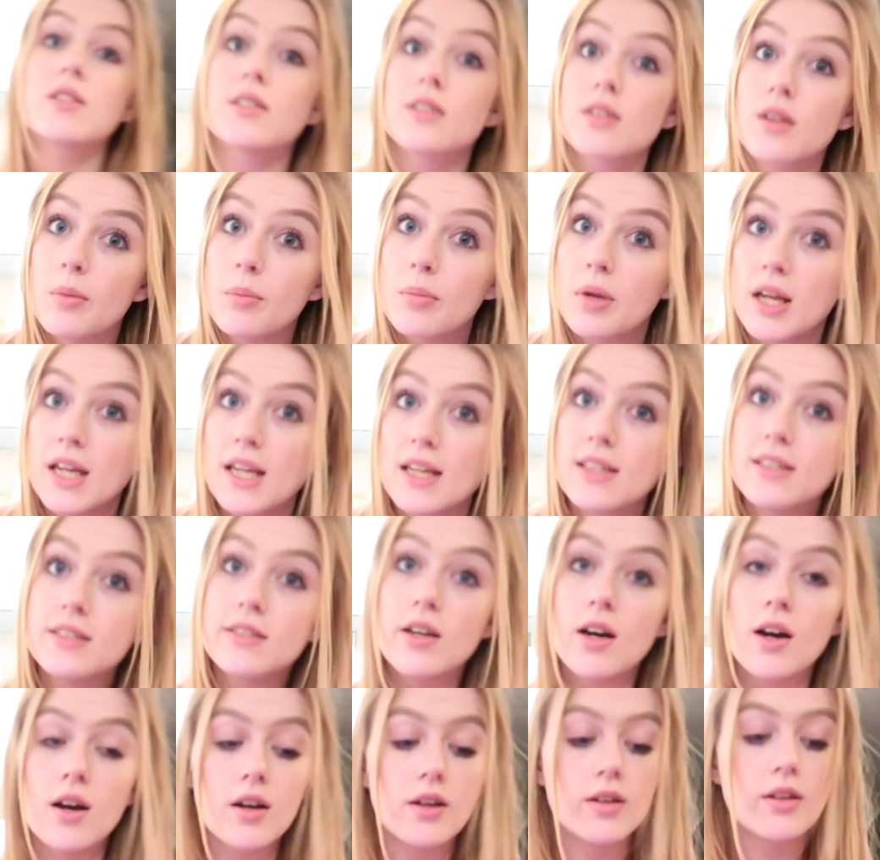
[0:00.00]
it's completely
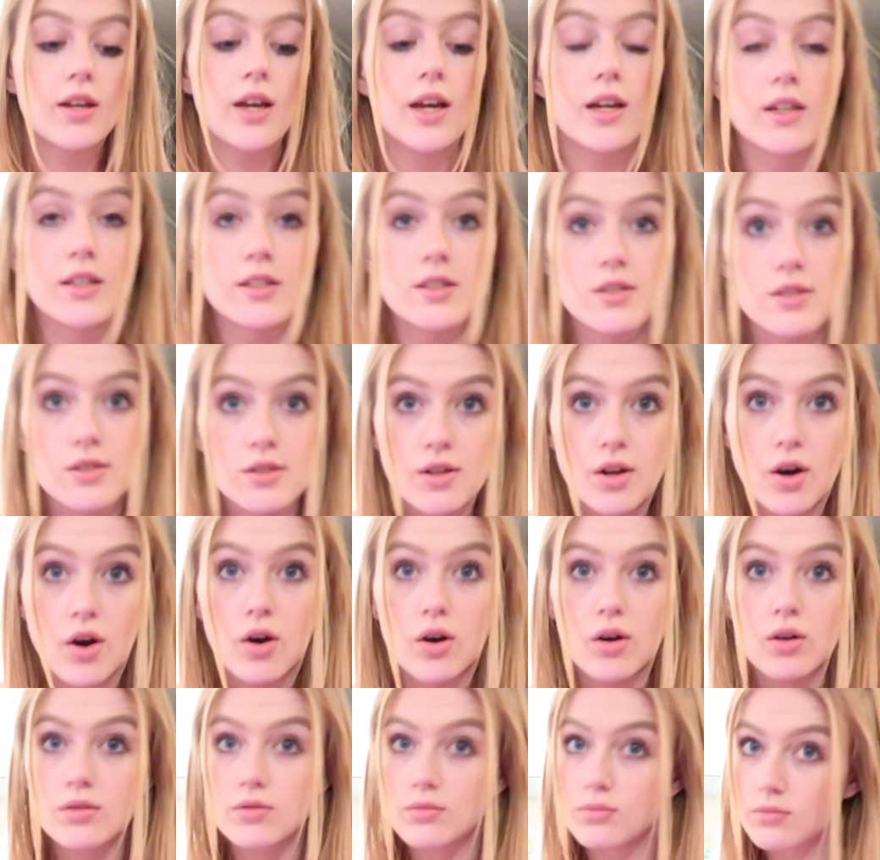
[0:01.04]
done and it's
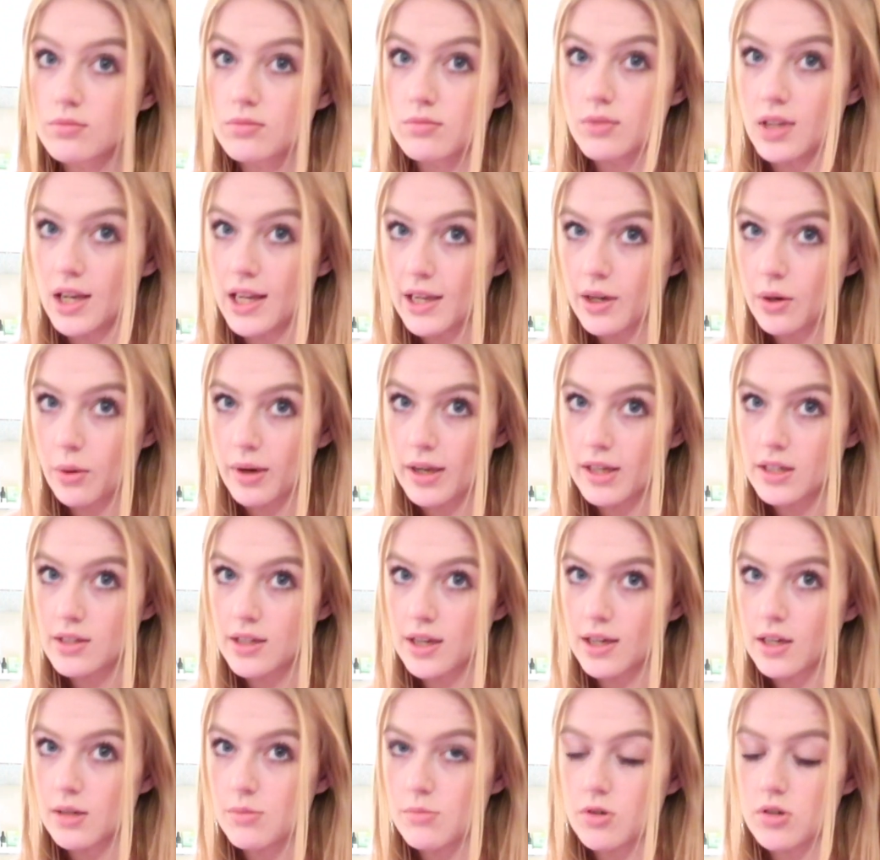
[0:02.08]
not liquid
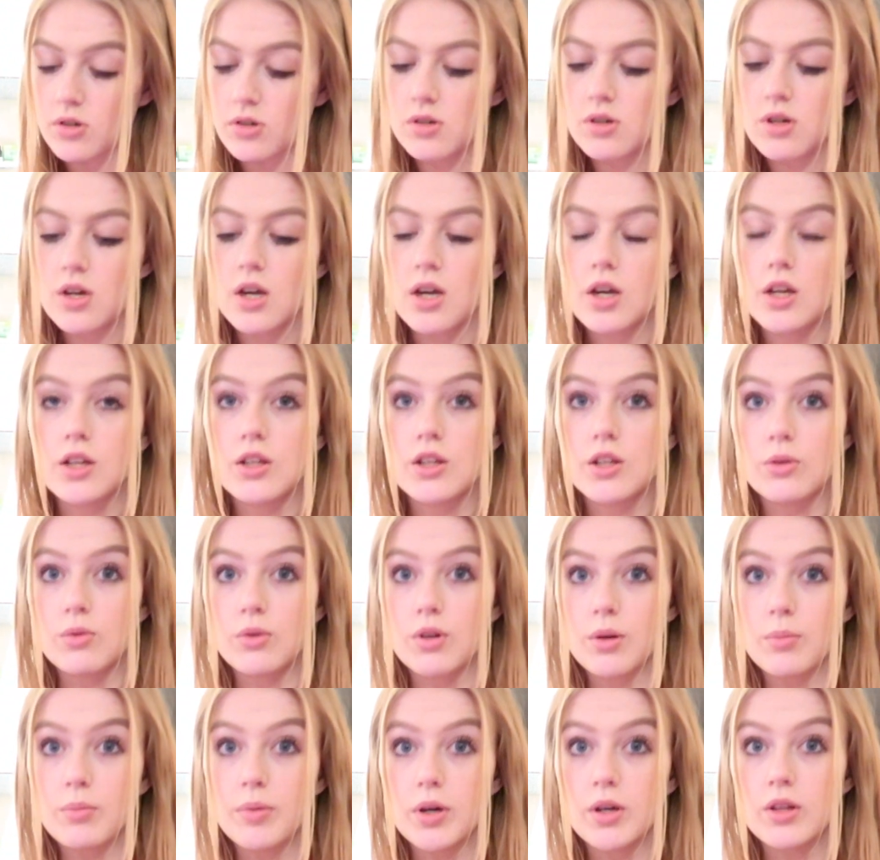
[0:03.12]
anymore, you
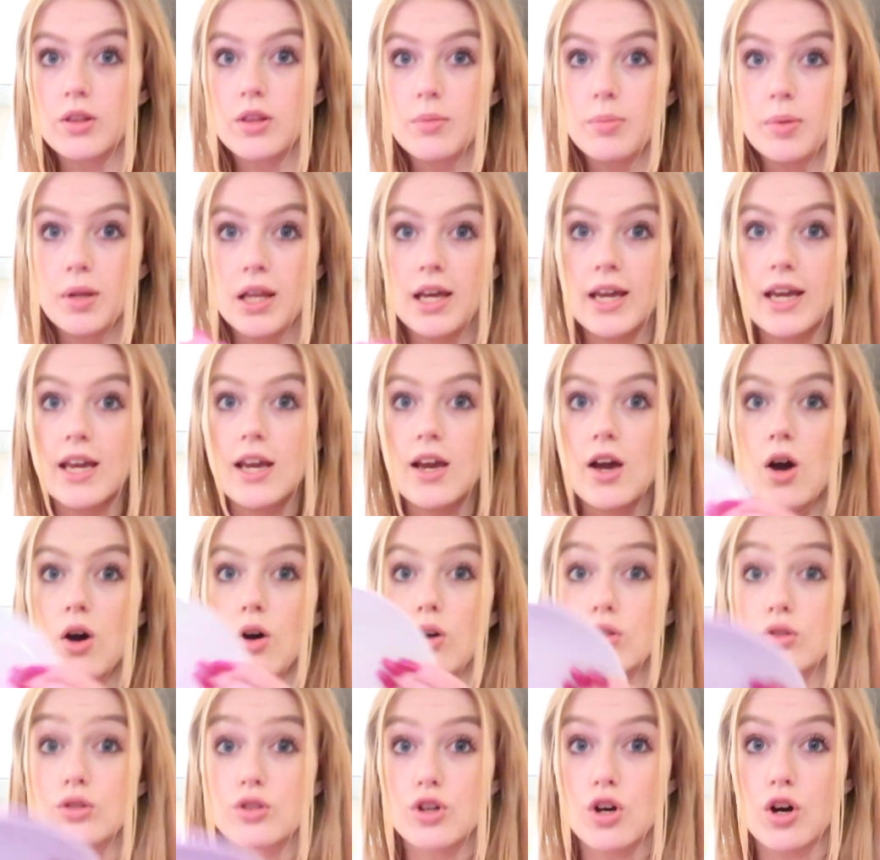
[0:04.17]
want to put the plate
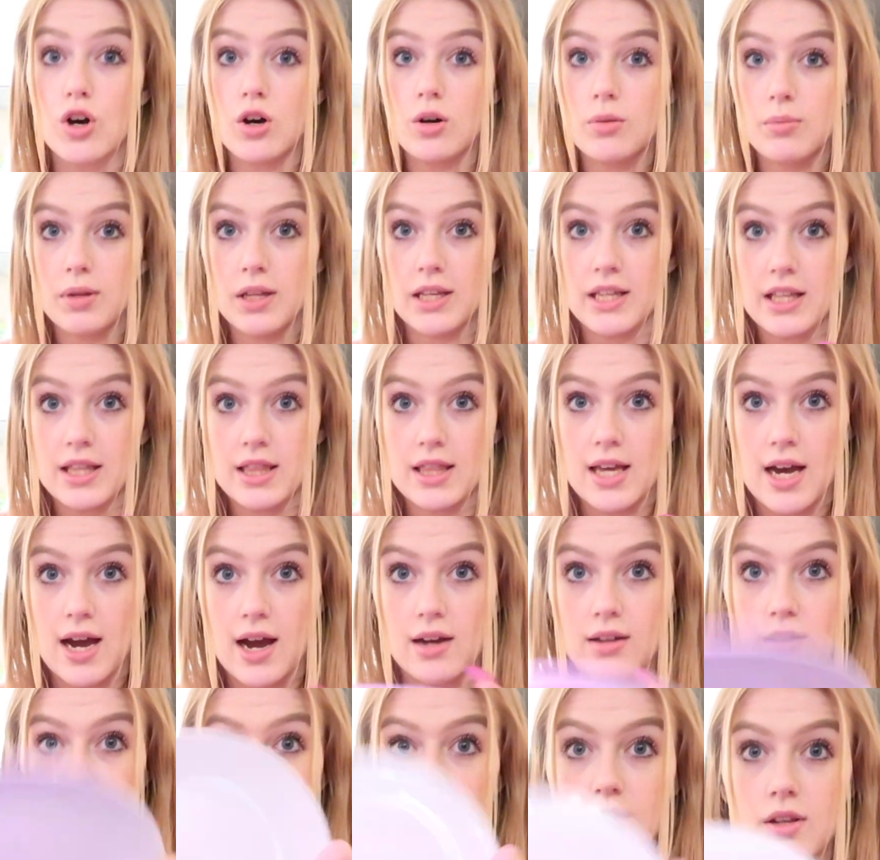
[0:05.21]
on top like
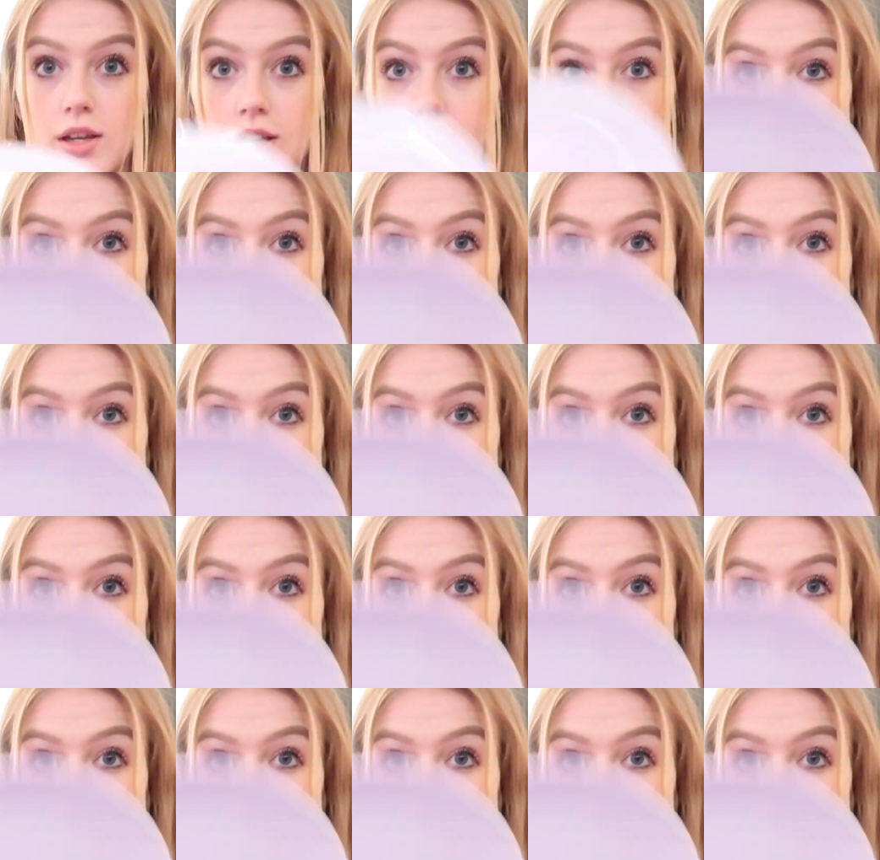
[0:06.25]
that, so like